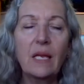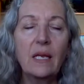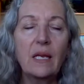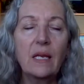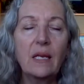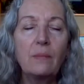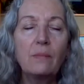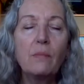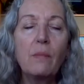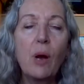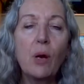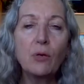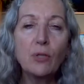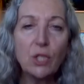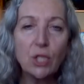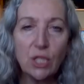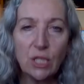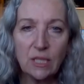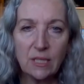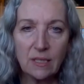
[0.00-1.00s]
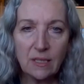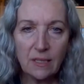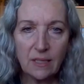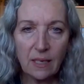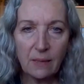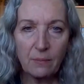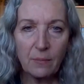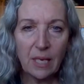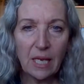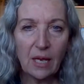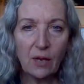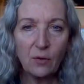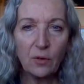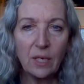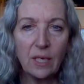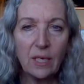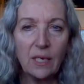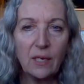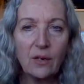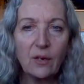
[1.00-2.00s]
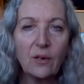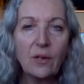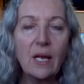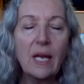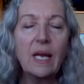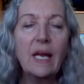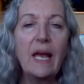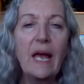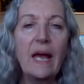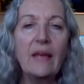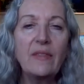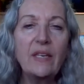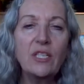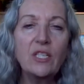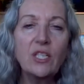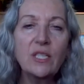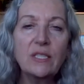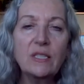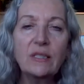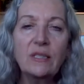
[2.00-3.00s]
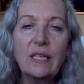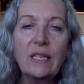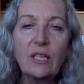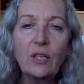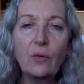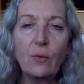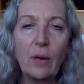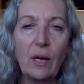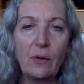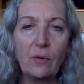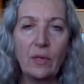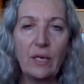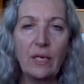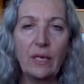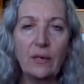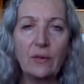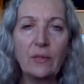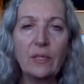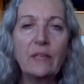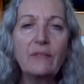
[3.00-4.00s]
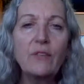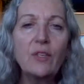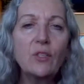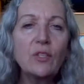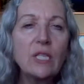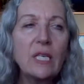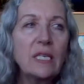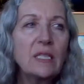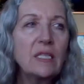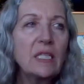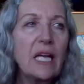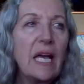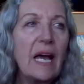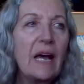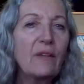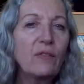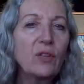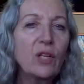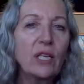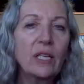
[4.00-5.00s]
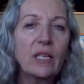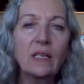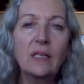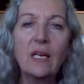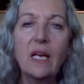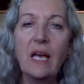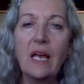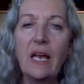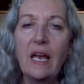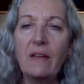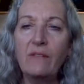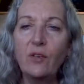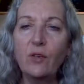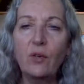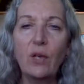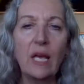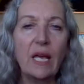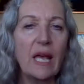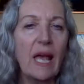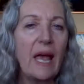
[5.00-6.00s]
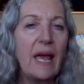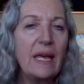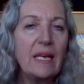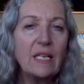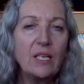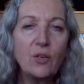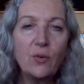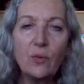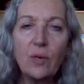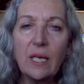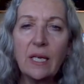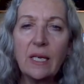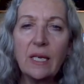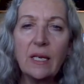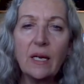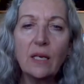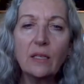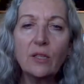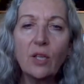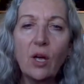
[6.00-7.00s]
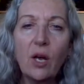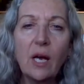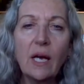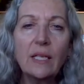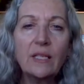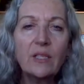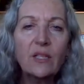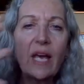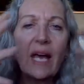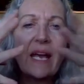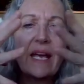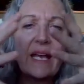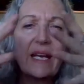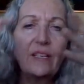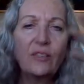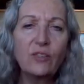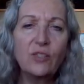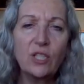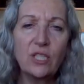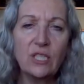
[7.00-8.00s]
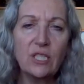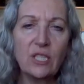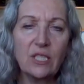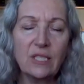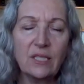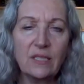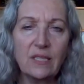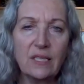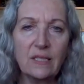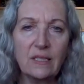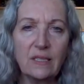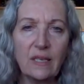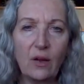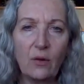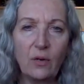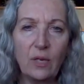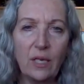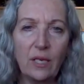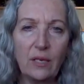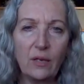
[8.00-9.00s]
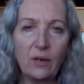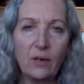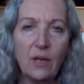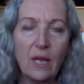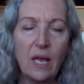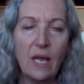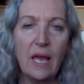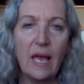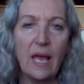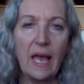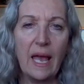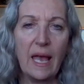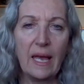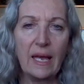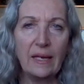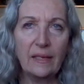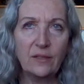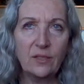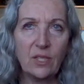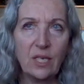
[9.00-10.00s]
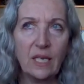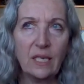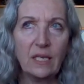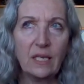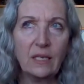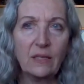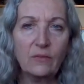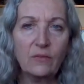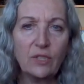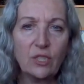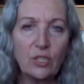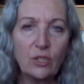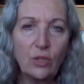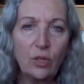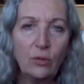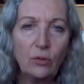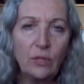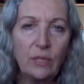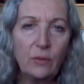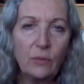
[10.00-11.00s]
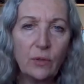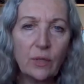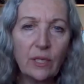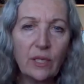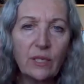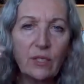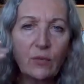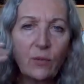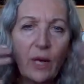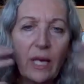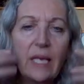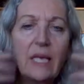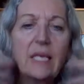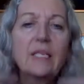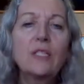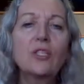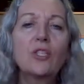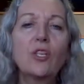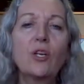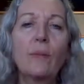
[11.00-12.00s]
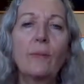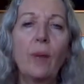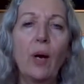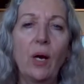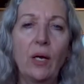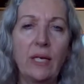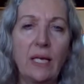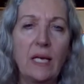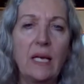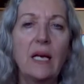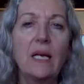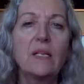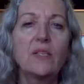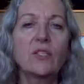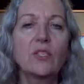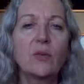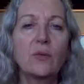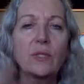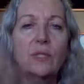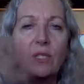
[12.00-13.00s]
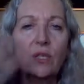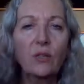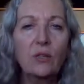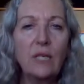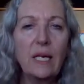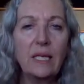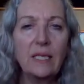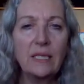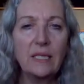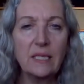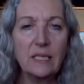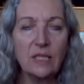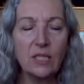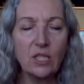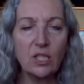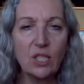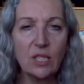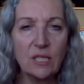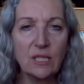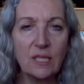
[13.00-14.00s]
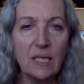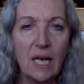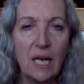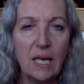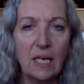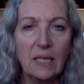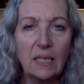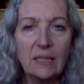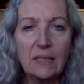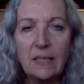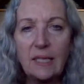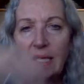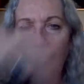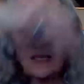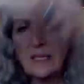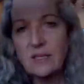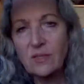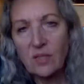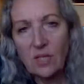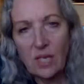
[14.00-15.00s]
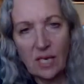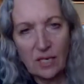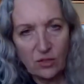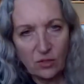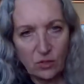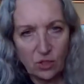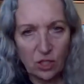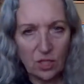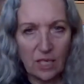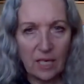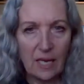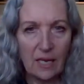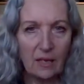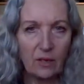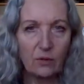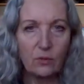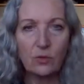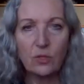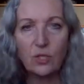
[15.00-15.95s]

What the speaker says: emotions can be out here, and they just linger out here. And if you tend to have if you get angry a lot, that energy just sits out here, and it can slowly work its way into your body. So it's a good idea to just clean this energy out